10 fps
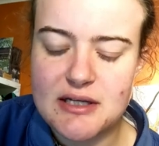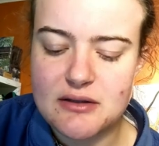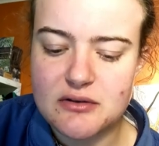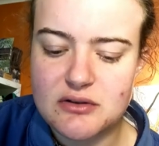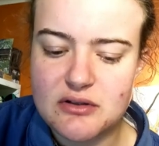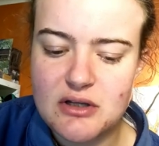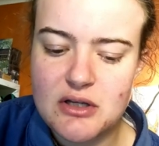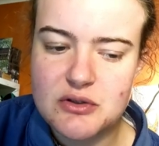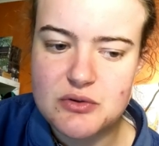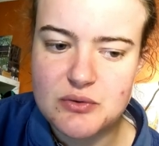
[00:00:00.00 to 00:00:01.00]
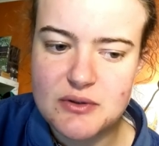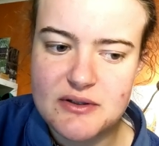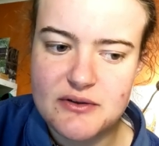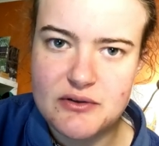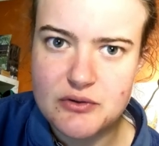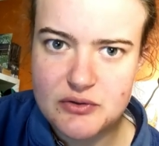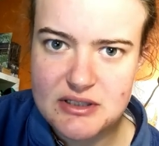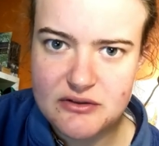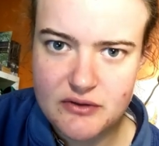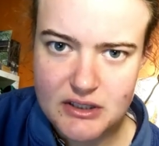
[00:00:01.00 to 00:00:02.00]
England to his
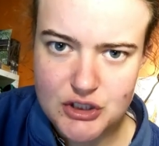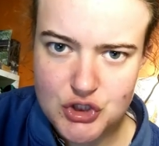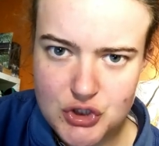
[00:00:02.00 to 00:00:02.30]
Sudanese village,